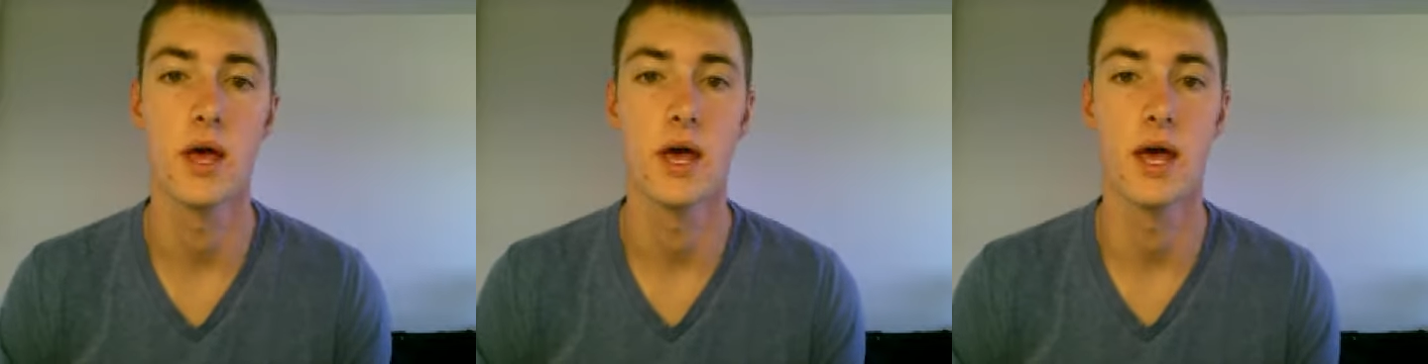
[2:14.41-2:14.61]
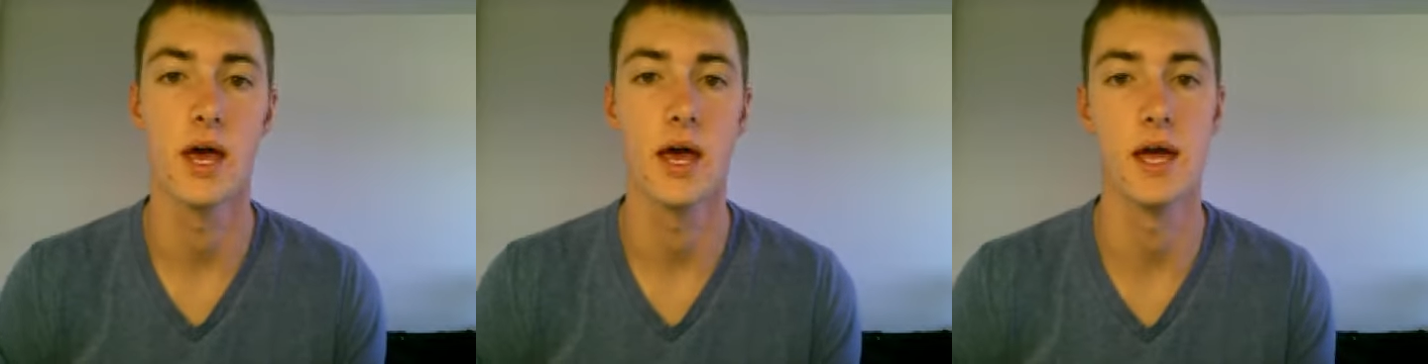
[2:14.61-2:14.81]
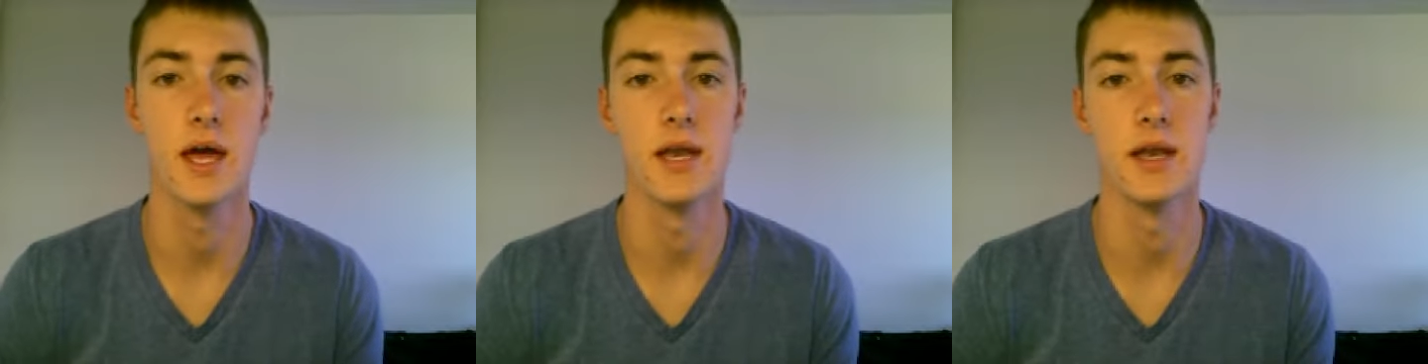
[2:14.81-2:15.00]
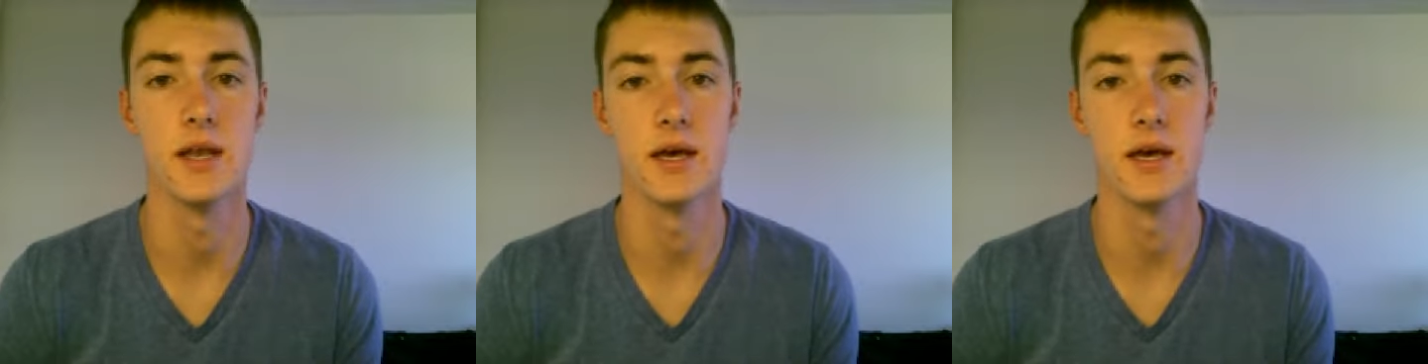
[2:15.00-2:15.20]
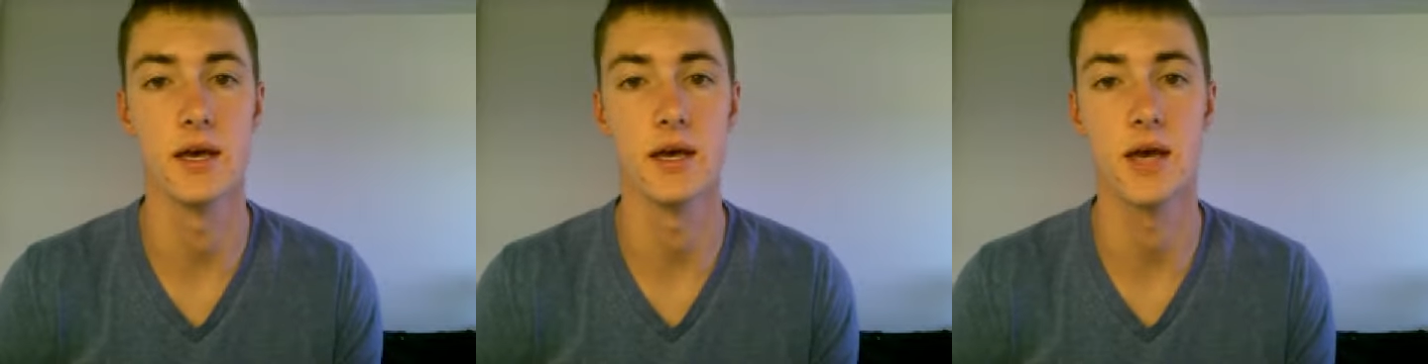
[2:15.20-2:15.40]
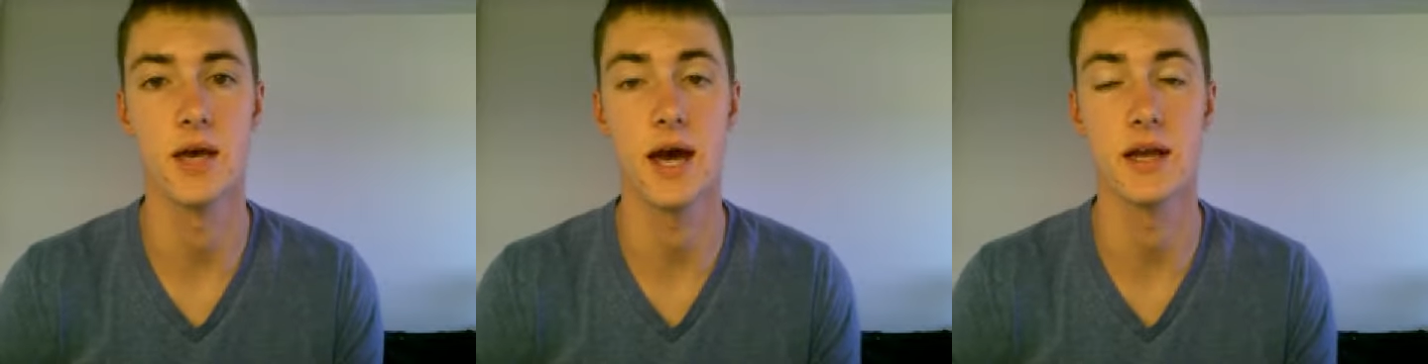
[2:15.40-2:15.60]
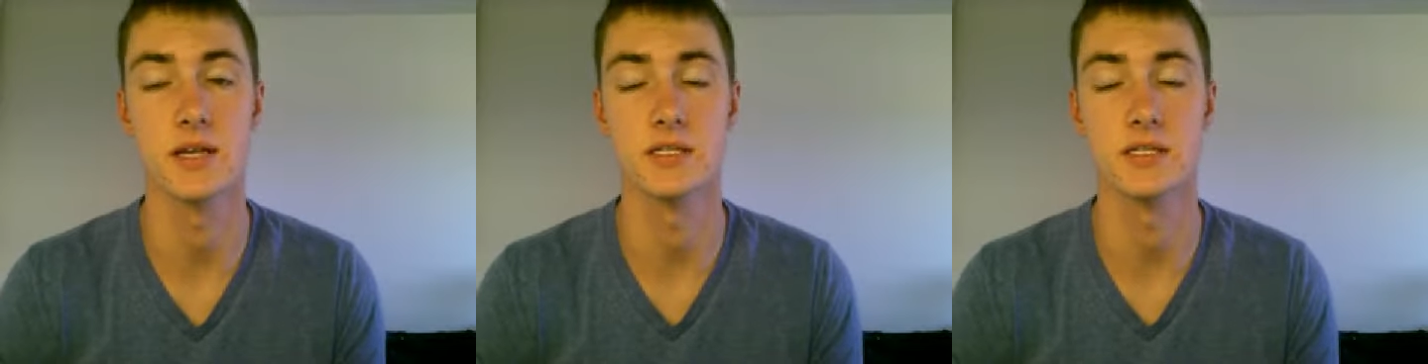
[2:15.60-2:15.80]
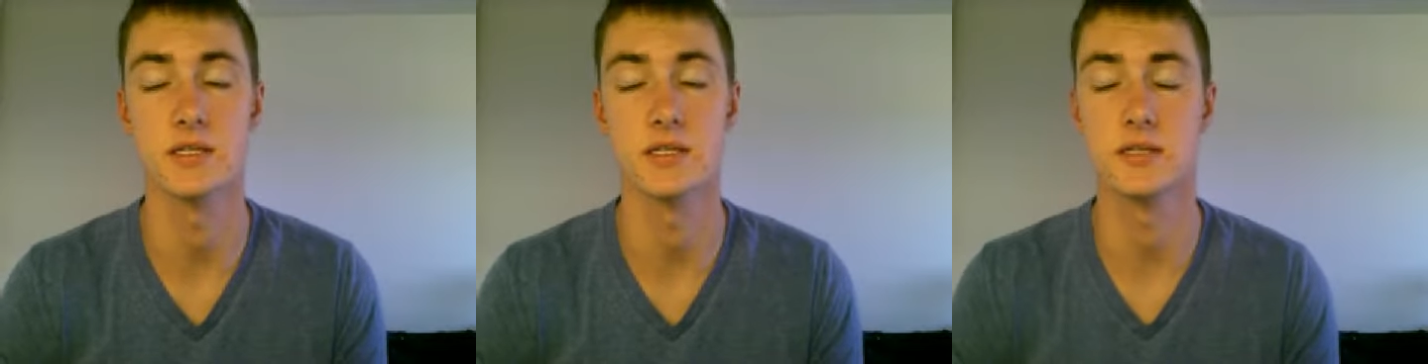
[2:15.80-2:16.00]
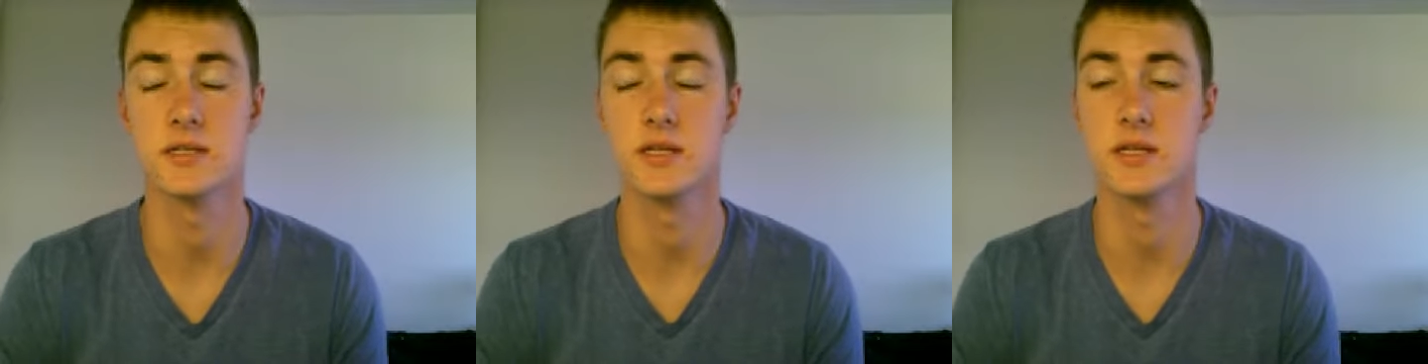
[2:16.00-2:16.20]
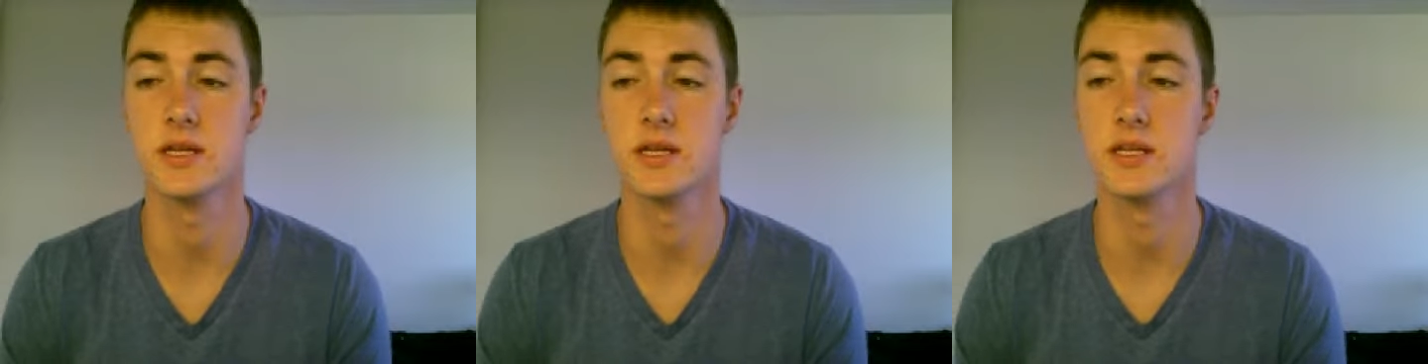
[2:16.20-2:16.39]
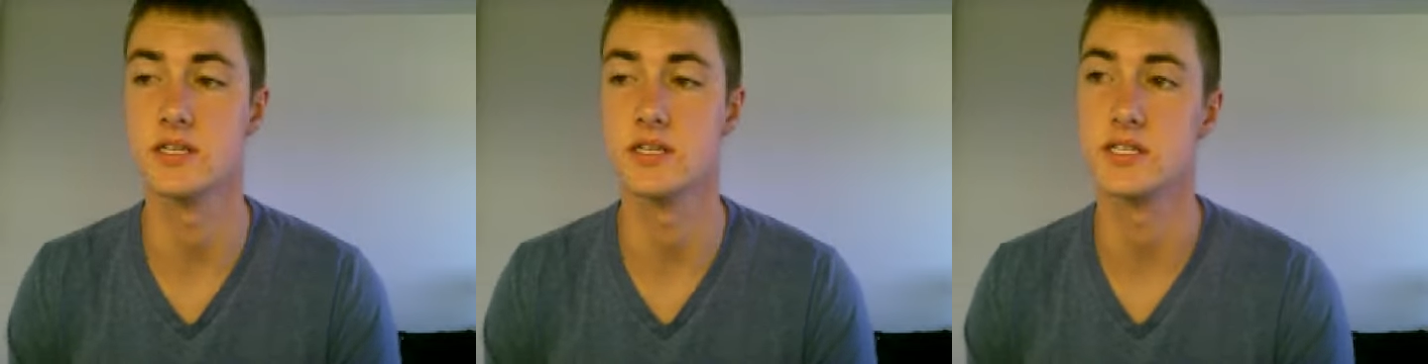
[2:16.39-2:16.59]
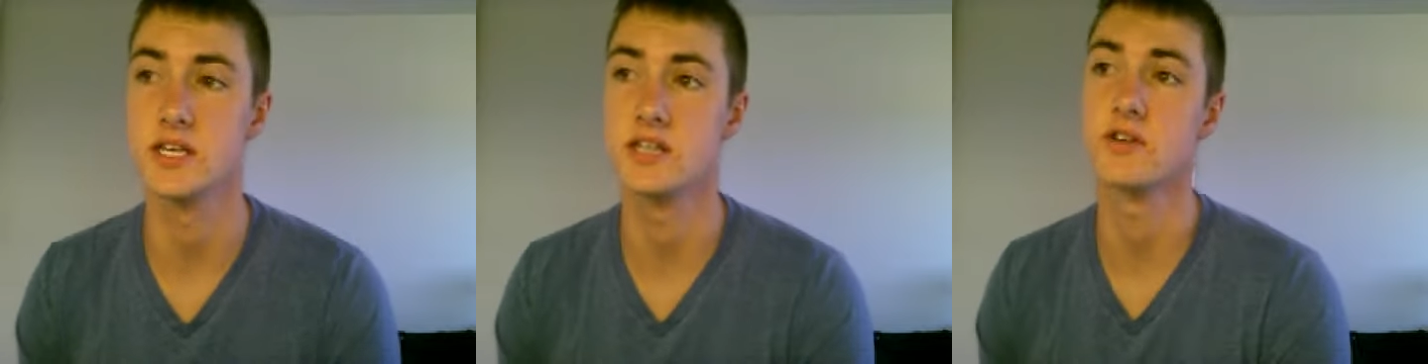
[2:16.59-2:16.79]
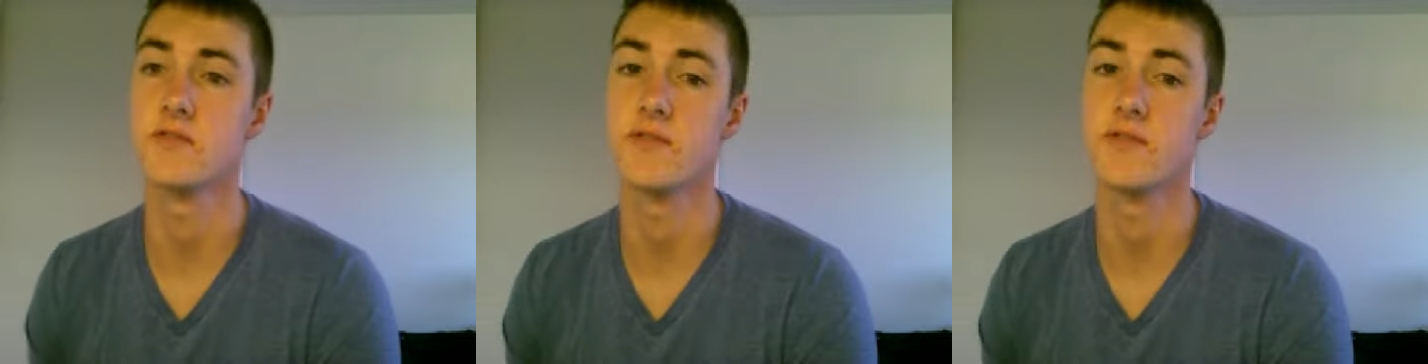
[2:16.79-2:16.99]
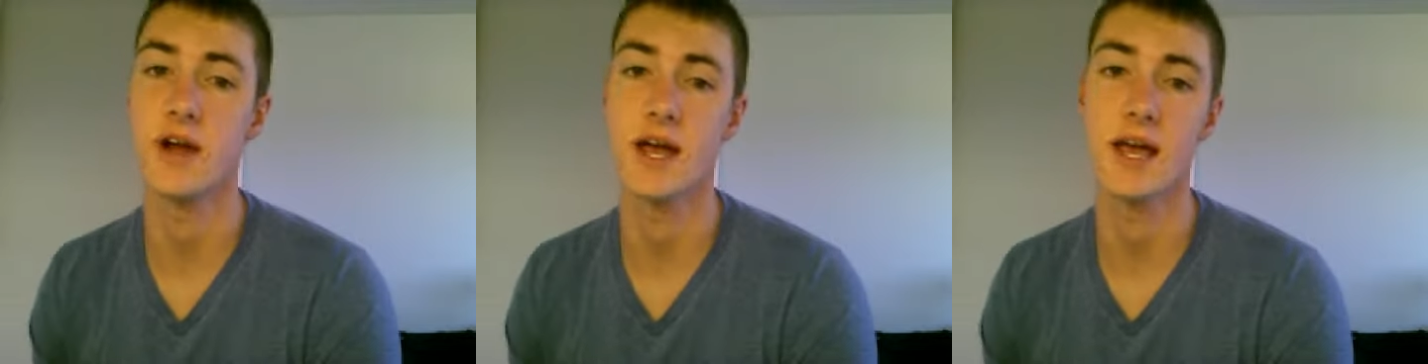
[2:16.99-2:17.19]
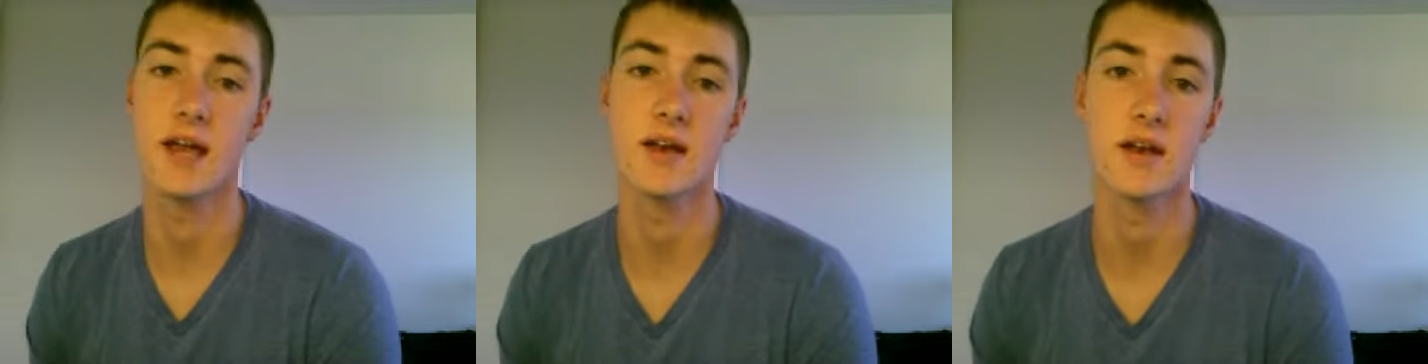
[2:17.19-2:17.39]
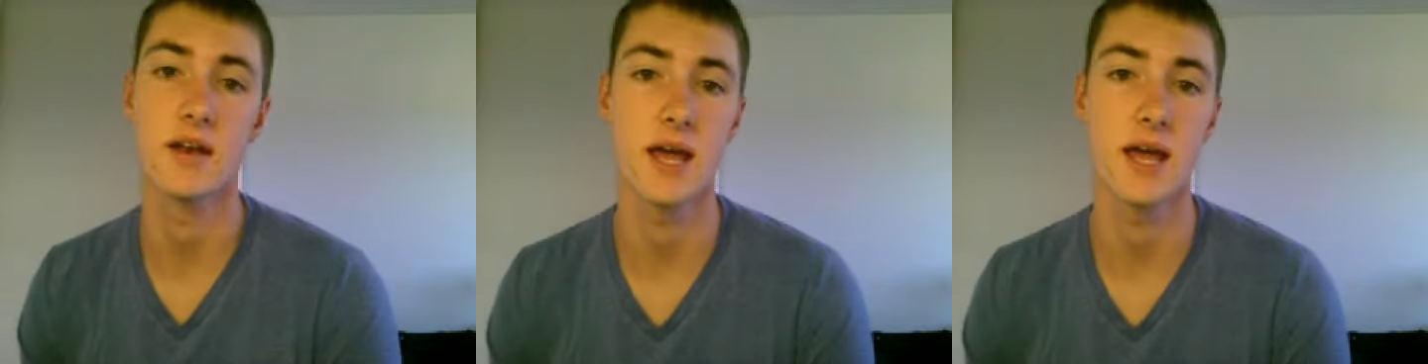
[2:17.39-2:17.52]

And I just, it's essential for Hayden.